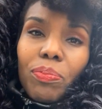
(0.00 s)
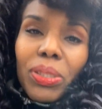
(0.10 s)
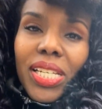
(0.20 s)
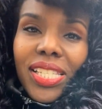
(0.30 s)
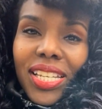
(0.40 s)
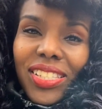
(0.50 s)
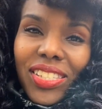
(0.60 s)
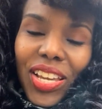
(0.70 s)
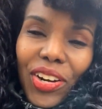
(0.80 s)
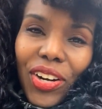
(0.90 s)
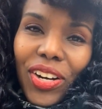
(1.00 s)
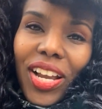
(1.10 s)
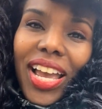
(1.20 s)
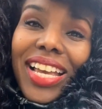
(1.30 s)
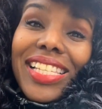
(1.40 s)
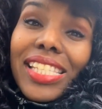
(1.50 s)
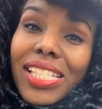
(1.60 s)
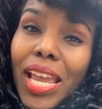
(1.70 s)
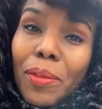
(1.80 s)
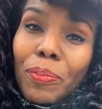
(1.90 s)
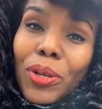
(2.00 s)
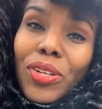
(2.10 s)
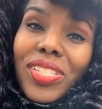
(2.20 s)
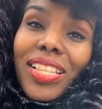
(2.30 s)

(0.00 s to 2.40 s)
Please consider Staples